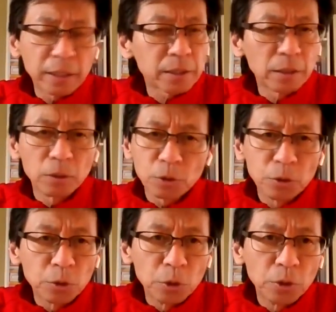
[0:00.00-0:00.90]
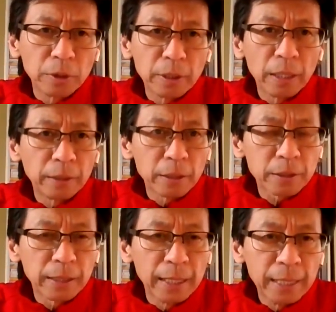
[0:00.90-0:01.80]
doesn't look too good at this
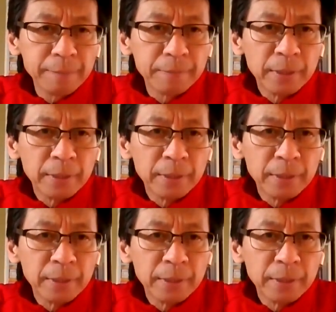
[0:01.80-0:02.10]
time.